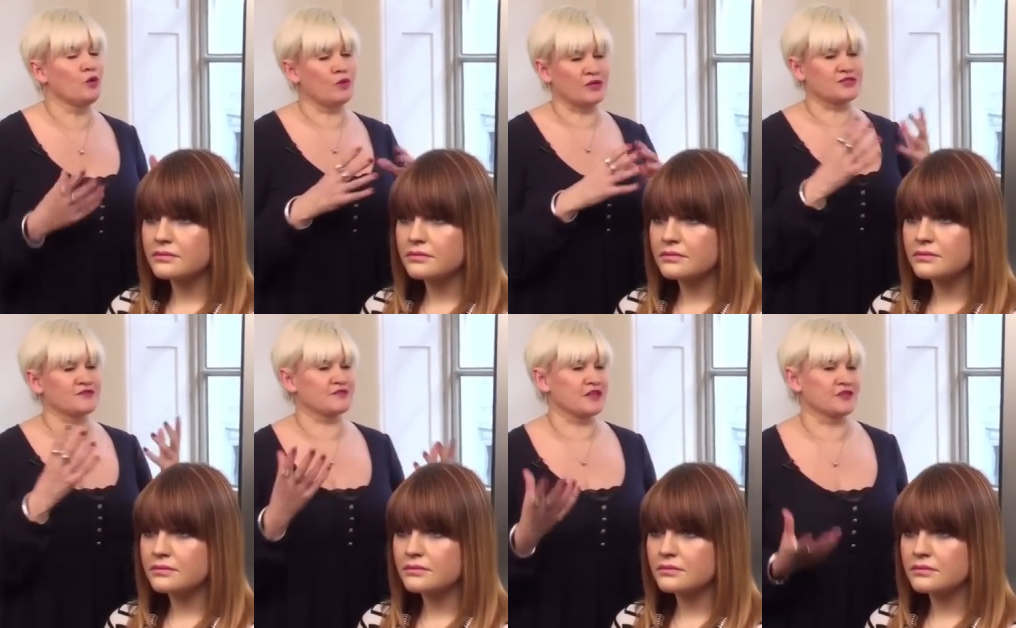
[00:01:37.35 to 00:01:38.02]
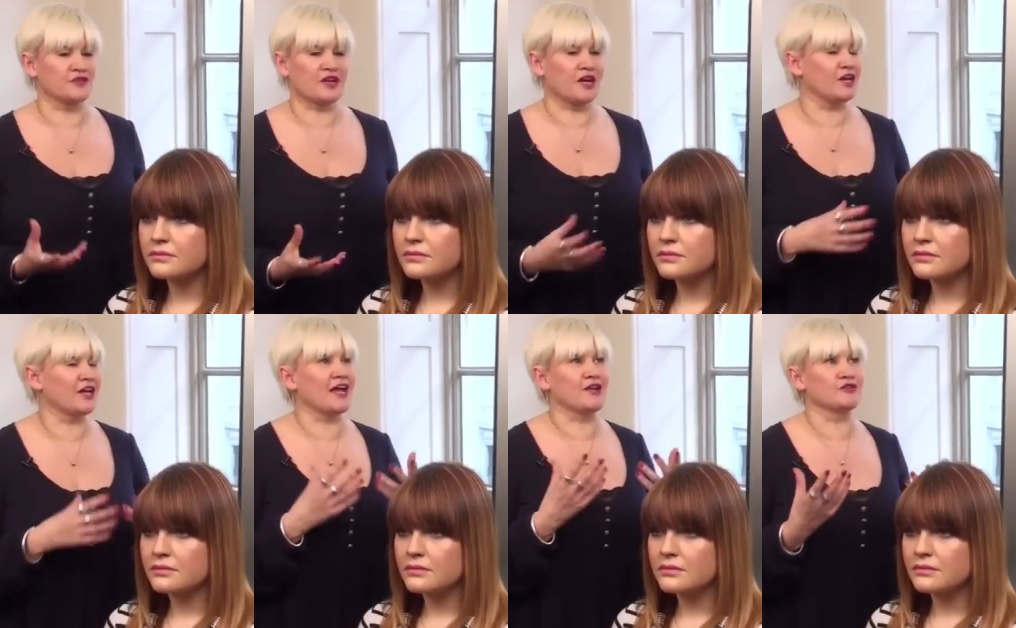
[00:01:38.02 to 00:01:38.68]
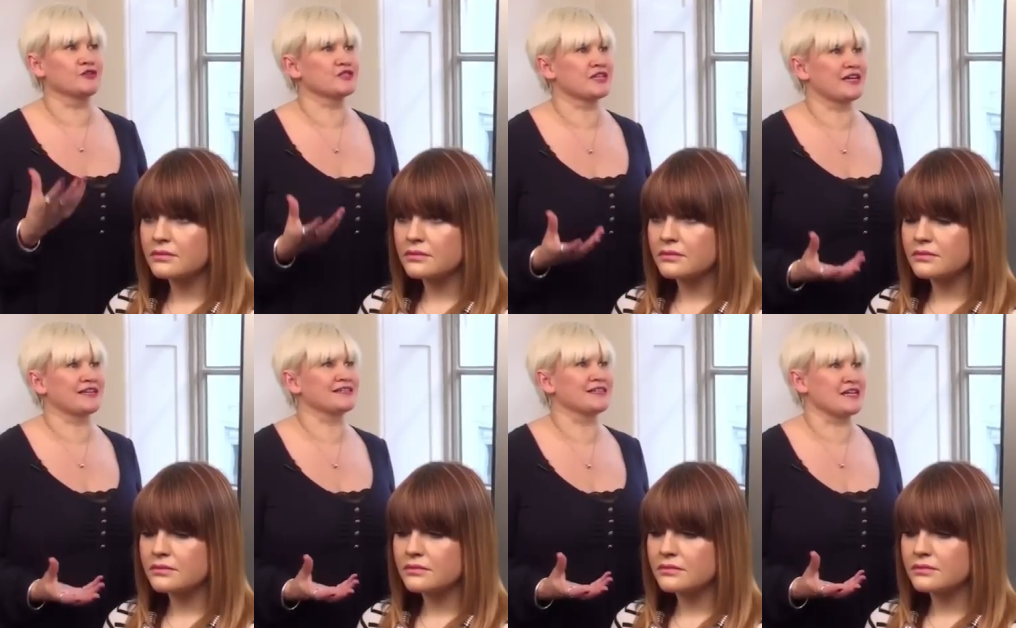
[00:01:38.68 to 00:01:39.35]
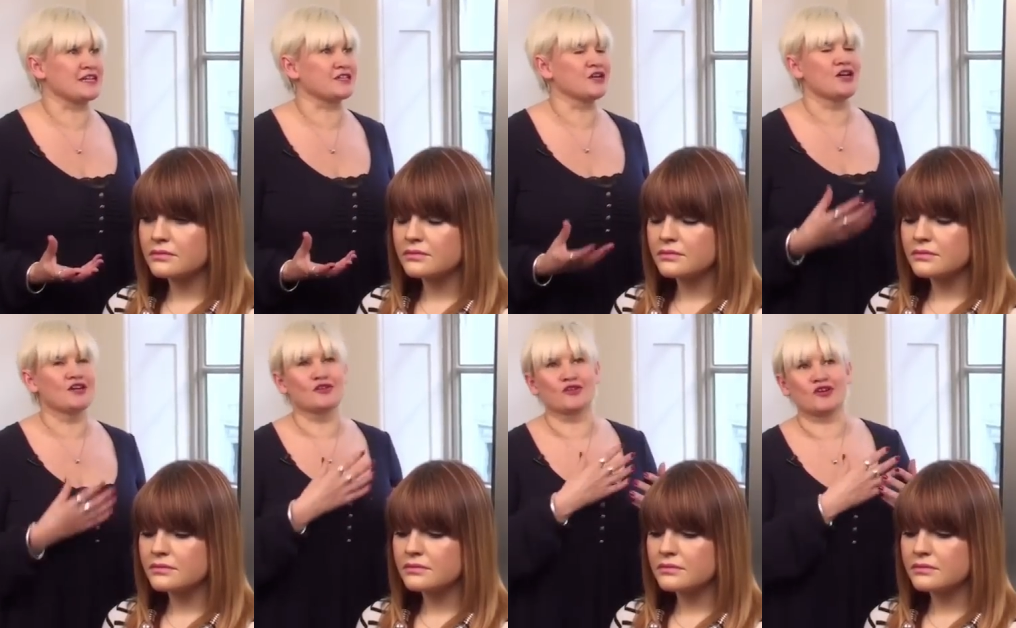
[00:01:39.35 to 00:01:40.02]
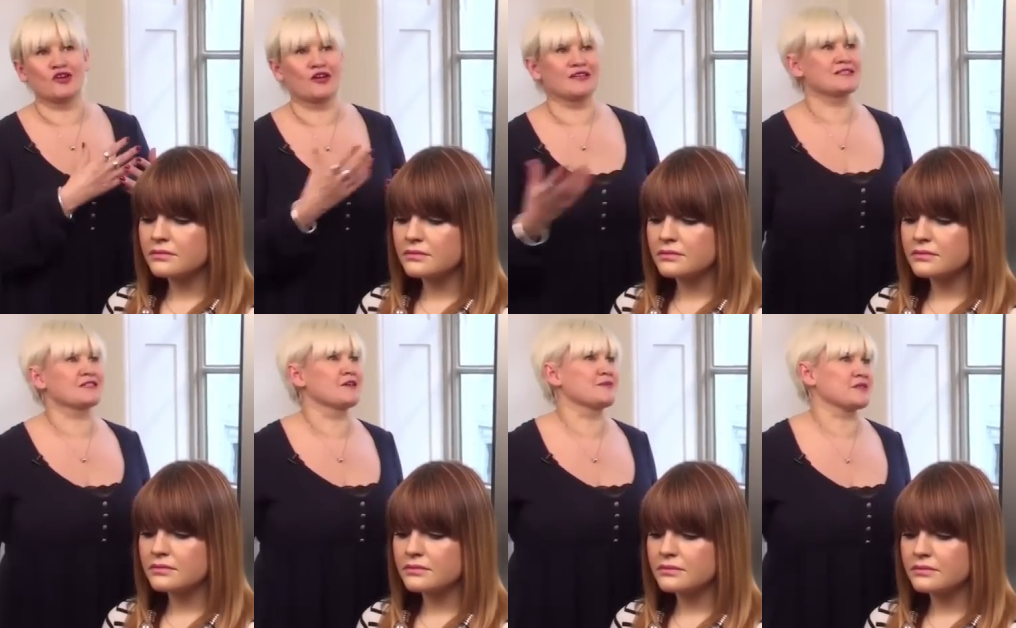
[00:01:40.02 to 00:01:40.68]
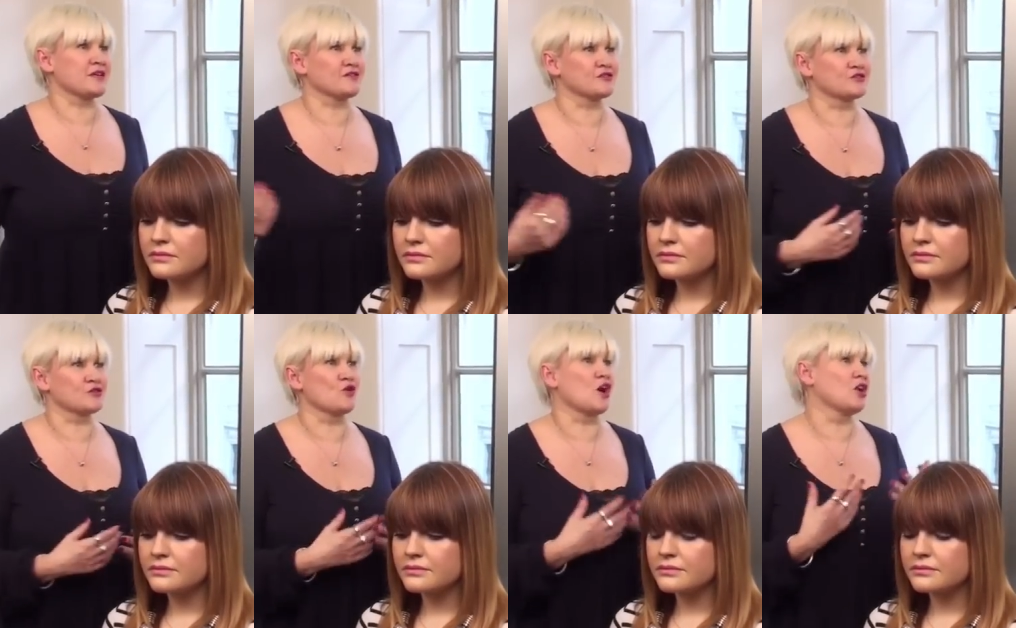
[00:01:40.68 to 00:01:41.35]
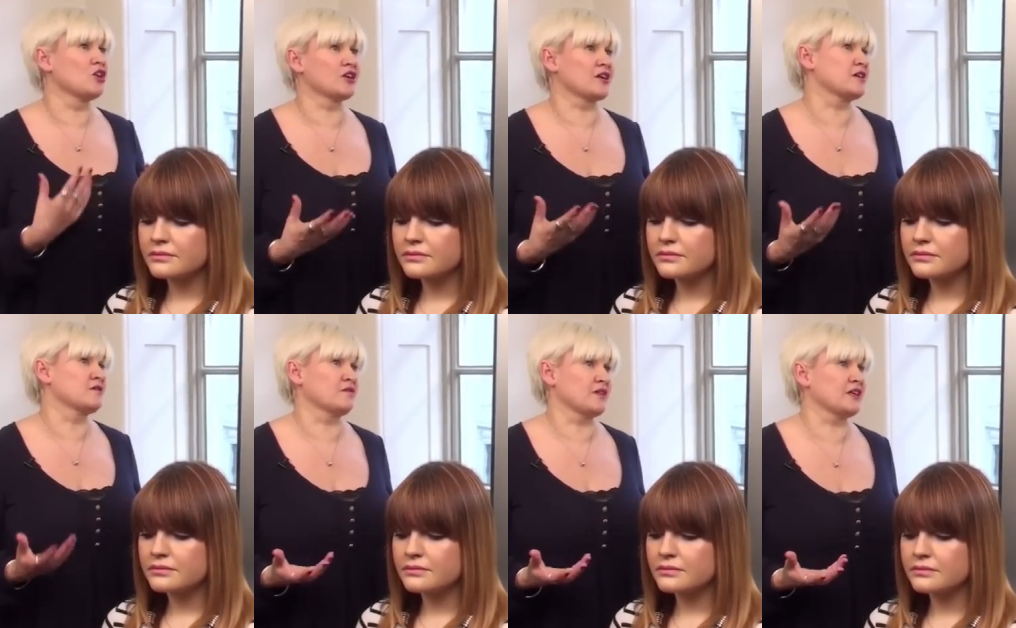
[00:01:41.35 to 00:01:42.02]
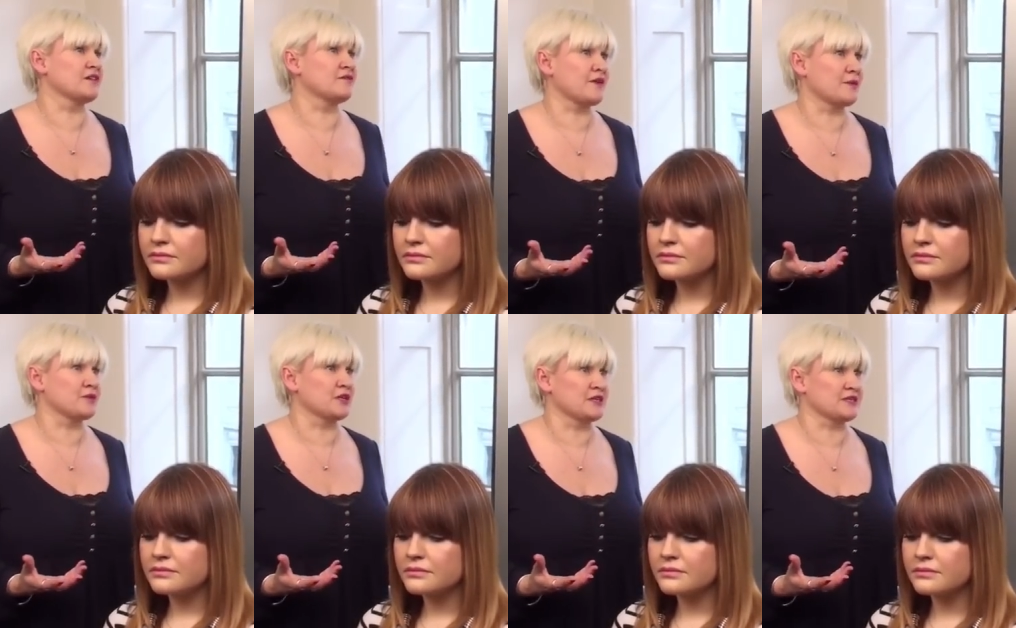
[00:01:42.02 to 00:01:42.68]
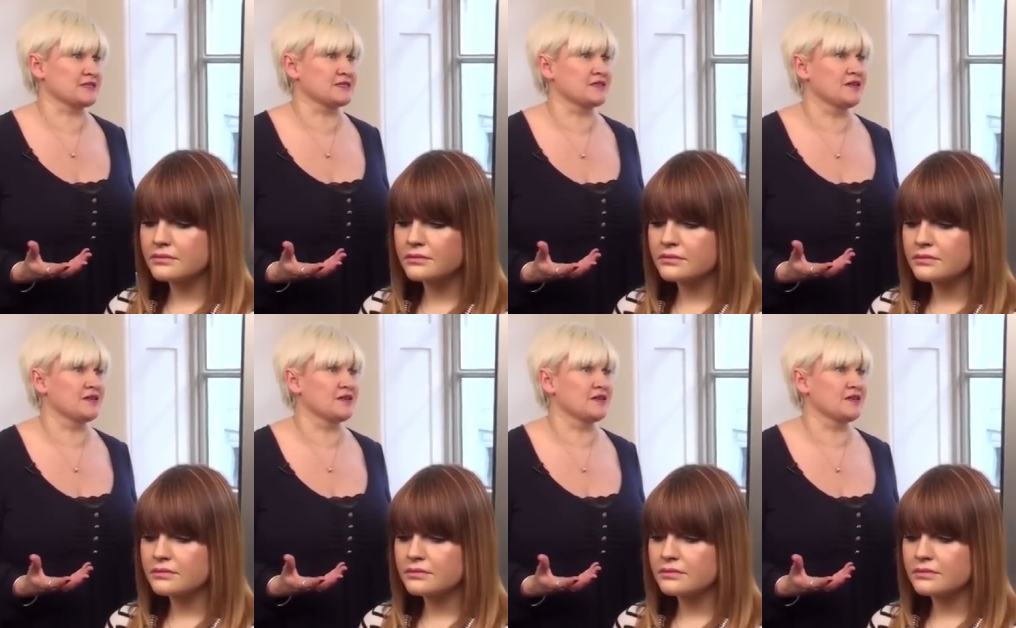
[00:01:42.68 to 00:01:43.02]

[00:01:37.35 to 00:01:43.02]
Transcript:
Speaker 1: Once you've done your colour and your technique, your client skips out the door looking and feeling fabulous.